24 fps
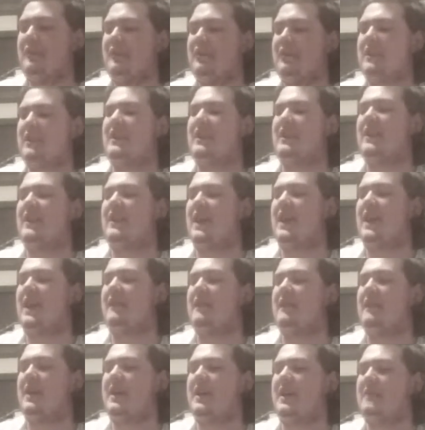and then have
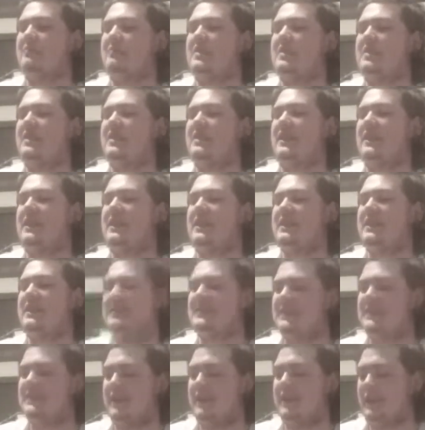that be like his,
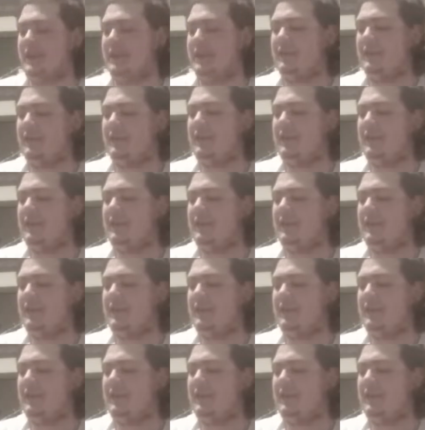of